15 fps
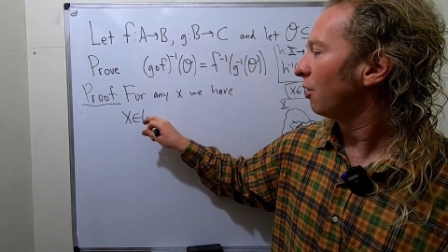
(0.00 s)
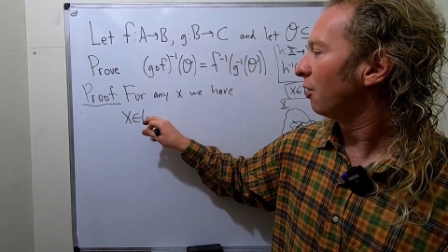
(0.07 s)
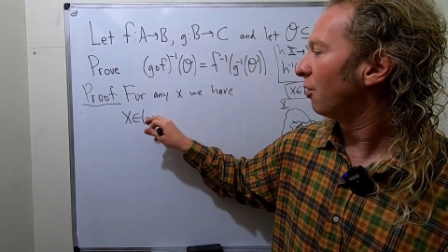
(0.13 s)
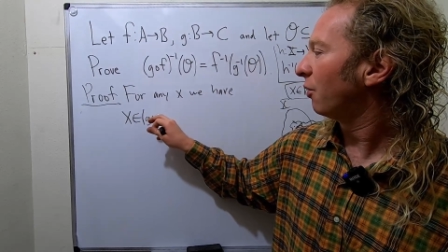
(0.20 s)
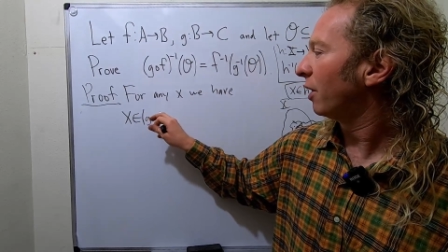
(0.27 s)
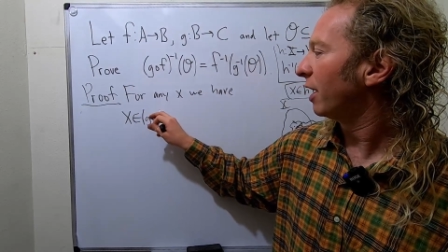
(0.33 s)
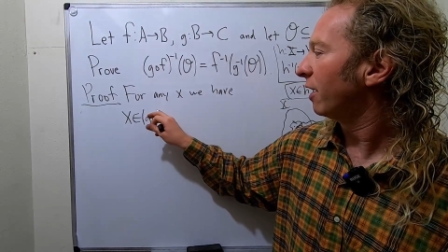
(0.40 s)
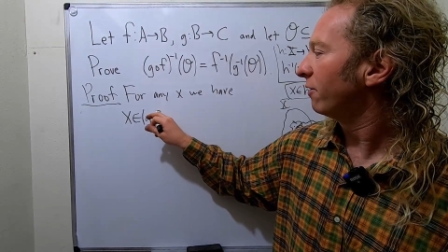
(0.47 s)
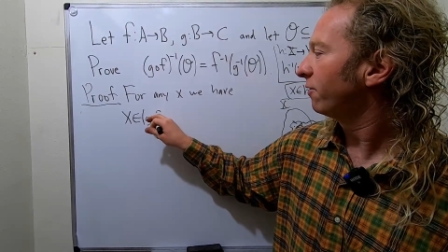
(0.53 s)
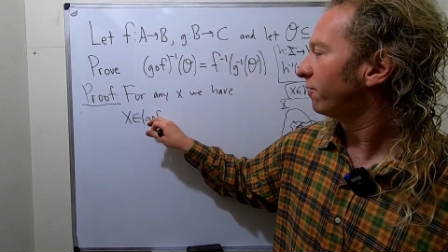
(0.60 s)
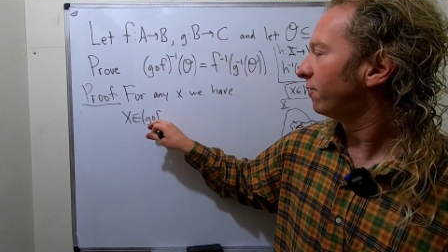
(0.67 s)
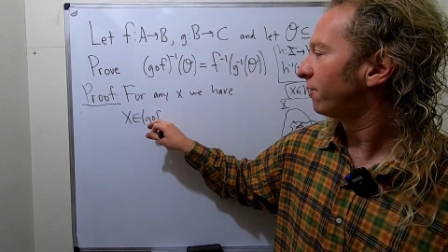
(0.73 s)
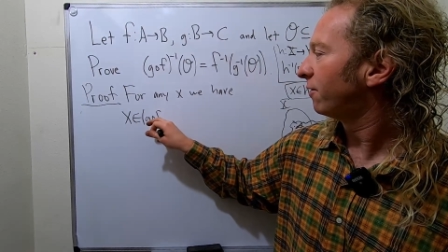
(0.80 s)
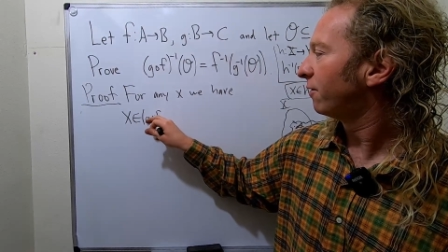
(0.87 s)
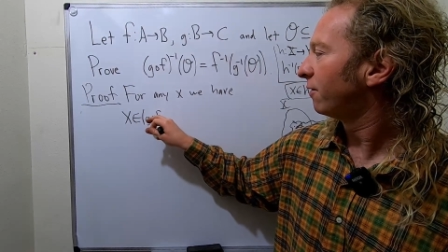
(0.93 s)

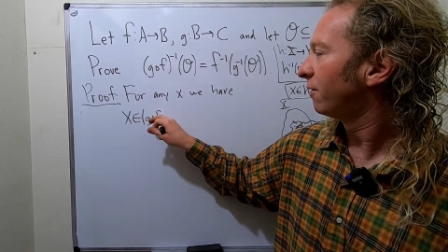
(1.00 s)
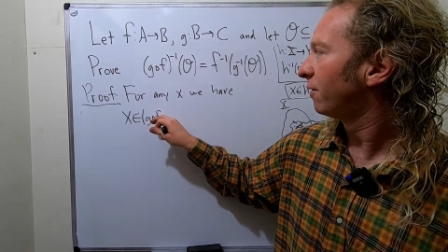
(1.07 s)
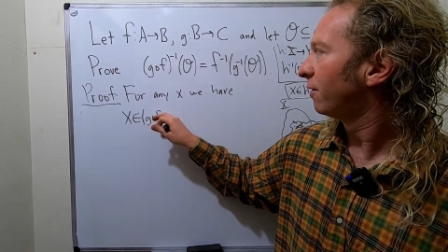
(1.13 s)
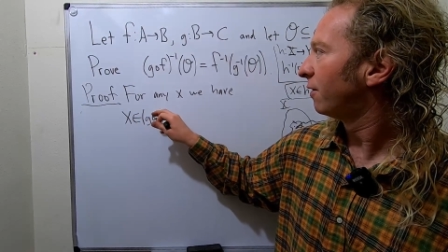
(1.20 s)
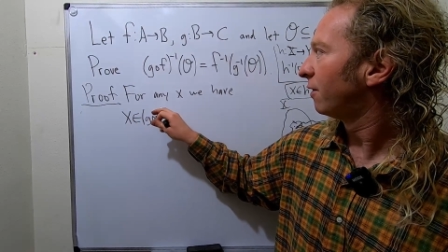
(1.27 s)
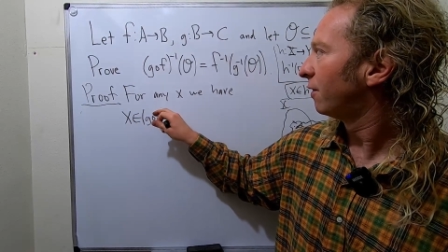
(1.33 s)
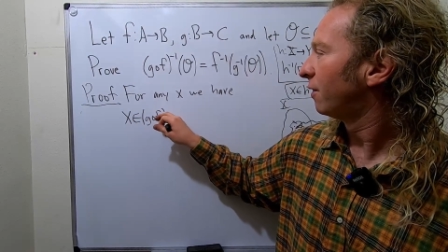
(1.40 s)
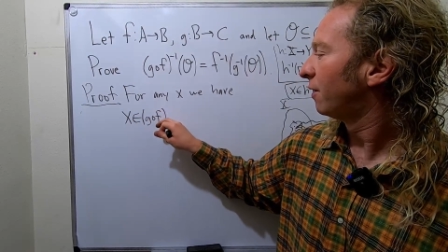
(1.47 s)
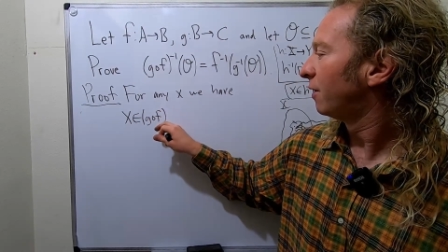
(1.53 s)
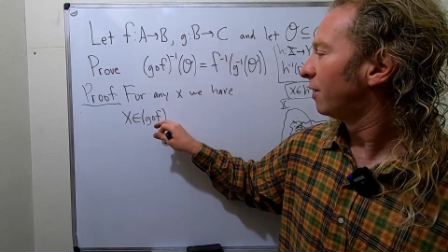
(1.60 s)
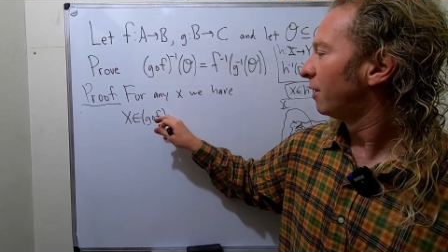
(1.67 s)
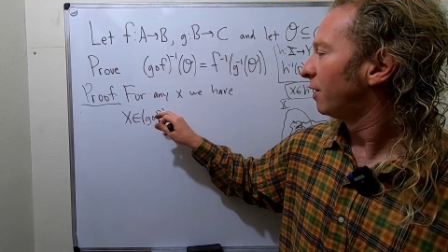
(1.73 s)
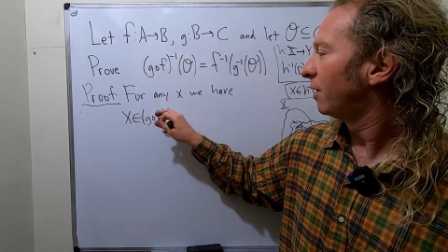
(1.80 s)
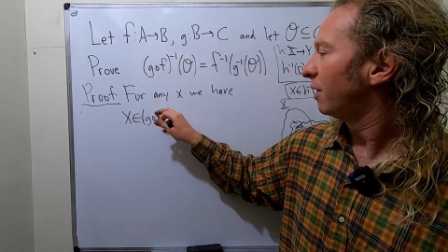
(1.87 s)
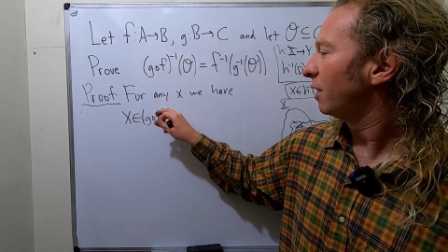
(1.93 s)
GOF
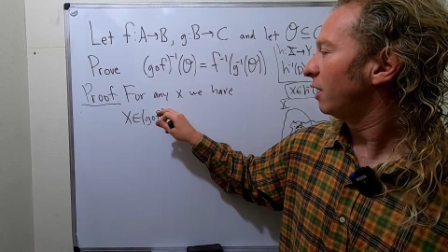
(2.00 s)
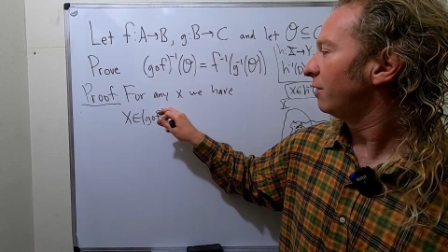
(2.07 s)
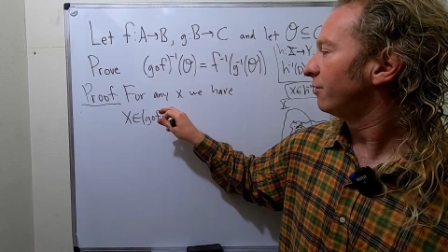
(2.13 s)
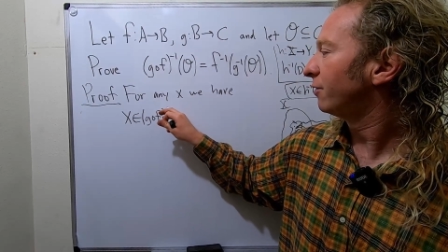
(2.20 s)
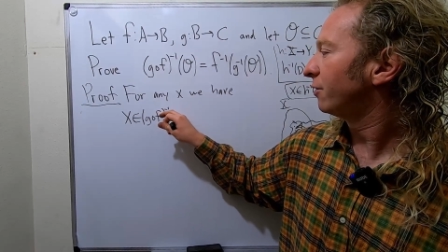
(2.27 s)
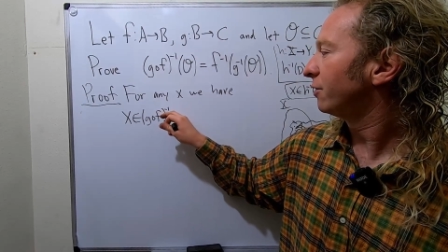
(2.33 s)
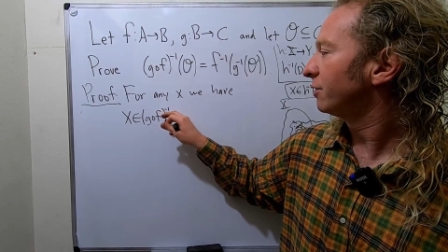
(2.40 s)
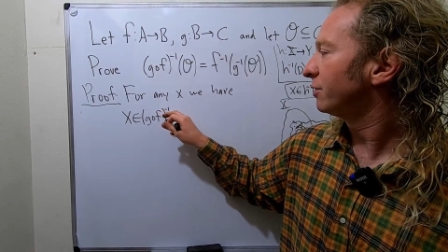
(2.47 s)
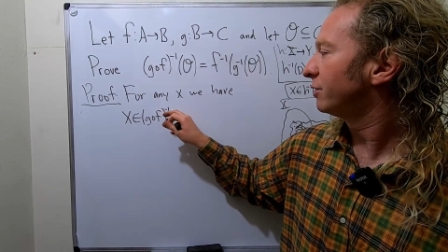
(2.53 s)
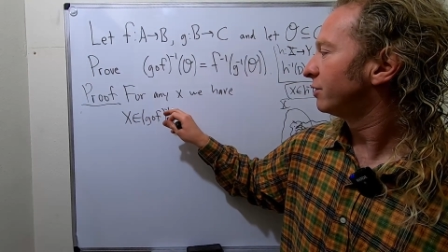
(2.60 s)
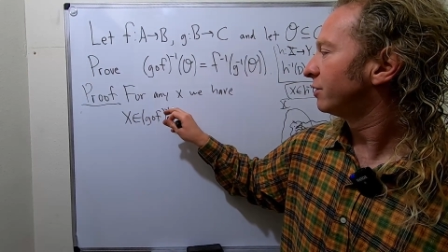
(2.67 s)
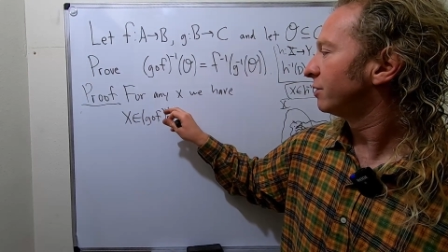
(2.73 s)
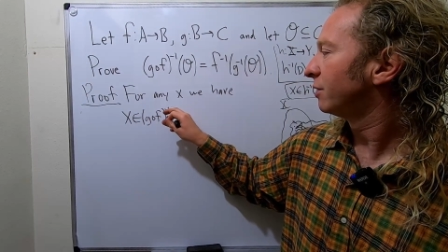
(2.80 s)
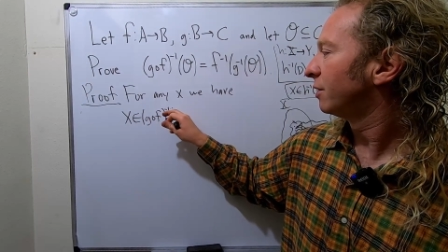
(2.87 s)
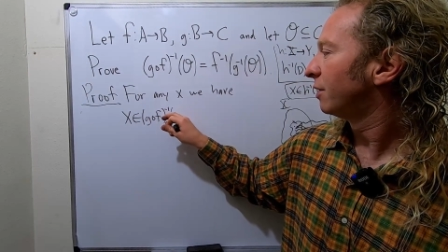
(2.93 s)

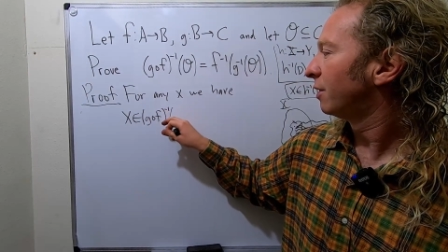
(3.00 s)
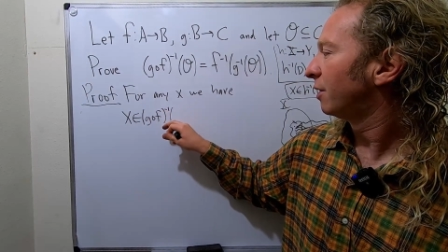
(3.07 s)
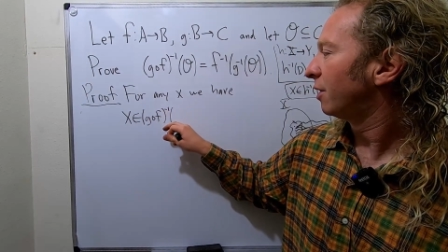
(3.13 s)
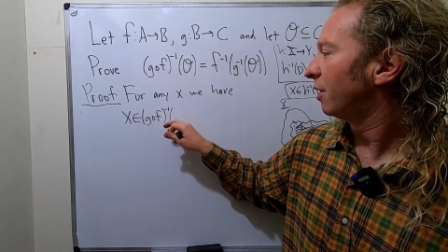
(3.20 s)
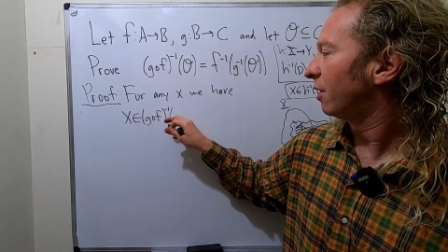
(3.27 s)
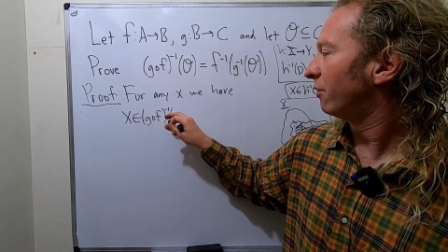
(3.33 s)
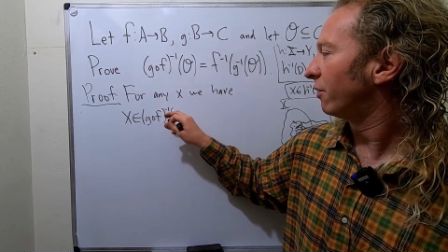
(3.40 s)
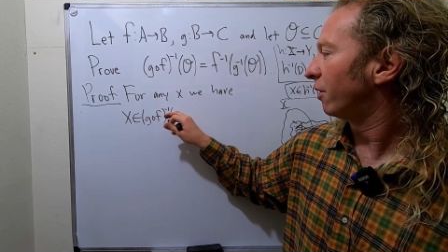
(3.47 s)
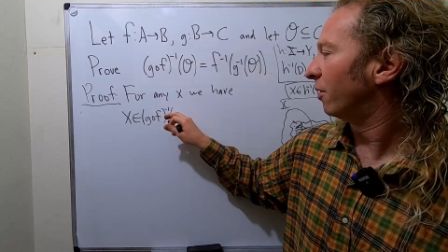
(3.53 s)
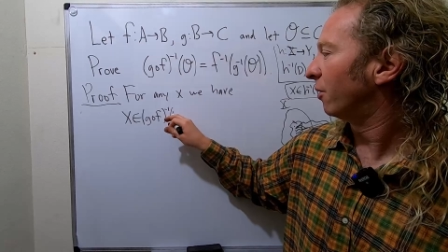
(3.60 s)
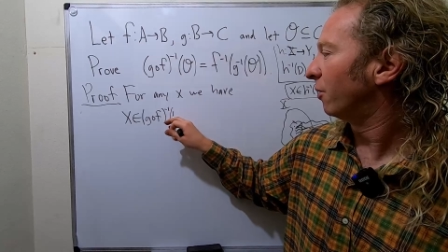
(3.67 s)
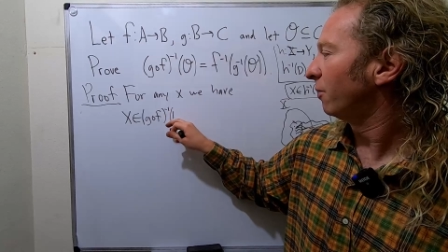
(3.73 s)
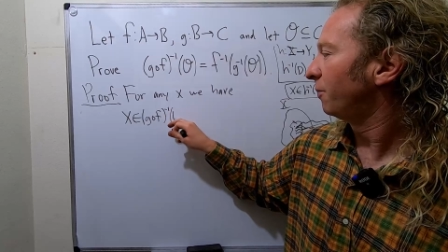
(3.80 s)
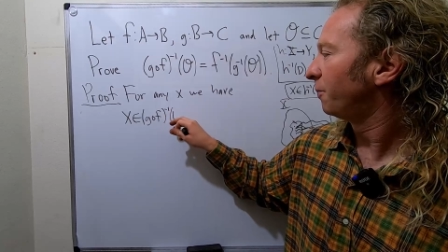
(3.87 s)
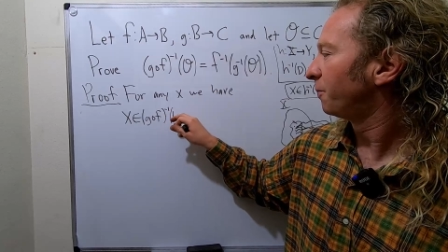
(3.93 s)
inverse of
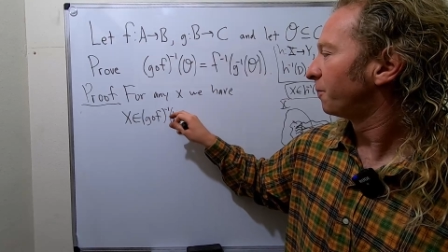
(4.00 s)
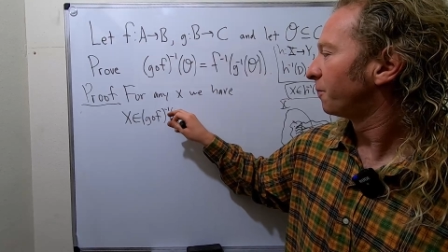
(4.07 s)
O.